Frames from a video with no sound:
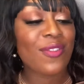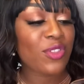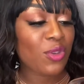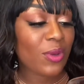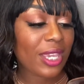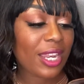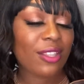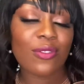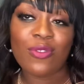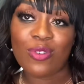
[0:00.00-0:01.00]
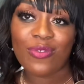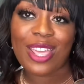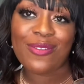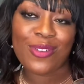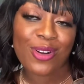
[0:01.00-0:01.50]
You are getting the full
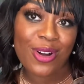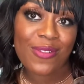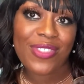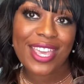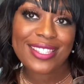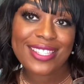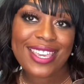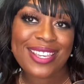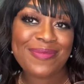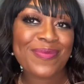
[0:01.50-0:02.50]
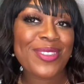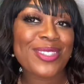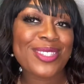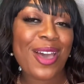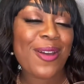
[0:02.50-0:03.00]
flavor of that tea.
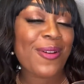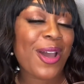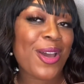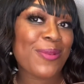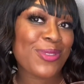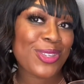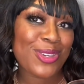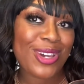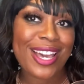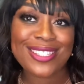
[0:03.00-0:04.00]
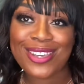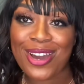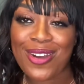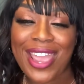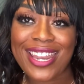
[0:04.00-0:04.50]
So I hope that you guys
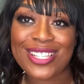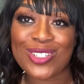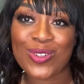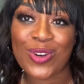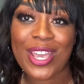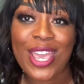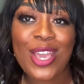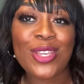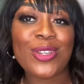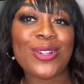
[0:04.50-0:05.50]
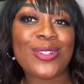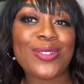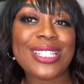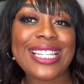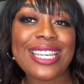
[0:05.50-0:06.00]
go and enjoy your
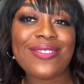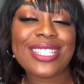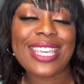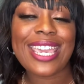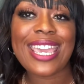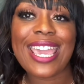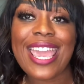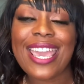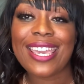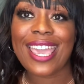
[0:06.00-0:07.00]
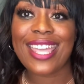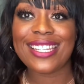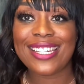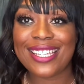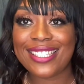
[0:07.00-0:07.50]
loose leaf tea,
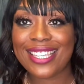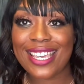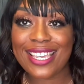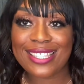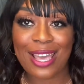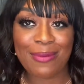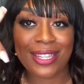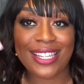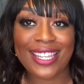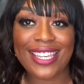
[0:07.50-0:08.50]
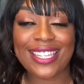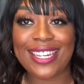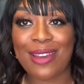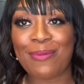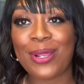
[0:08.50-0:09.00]
Candidly teas. I'm gonna link it
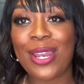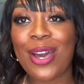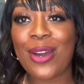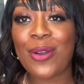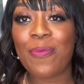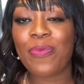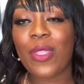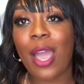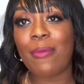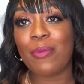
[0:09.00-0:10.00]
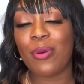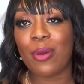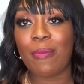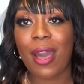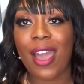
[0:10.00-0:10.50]
down below. I'm gonna
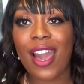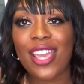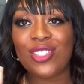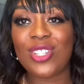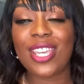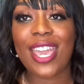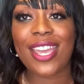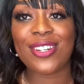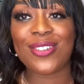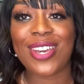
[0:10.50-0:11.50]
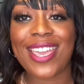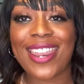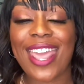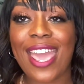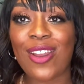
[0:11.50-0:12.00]
put my IG handle
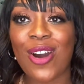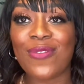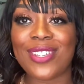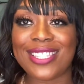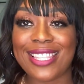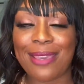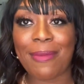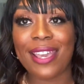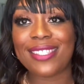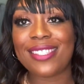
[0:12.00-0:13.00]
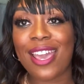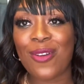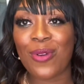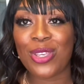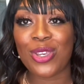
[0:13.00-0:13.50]
in, and obviously my
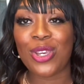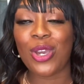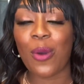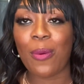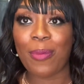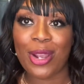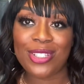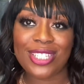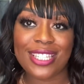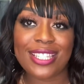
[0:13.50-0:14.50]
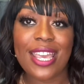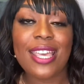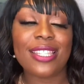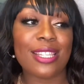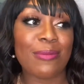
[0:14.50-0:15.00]
site where you can go and purchase
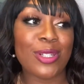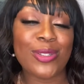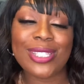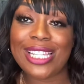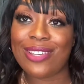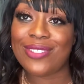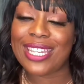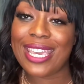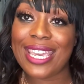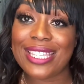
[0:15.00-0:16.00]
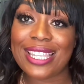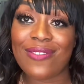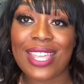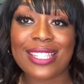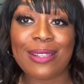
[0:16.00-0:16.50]
some loose leaf teas
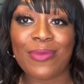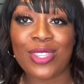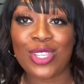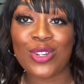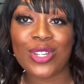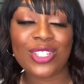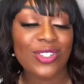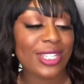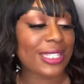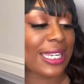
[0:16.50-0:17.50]
if that's something that you're interested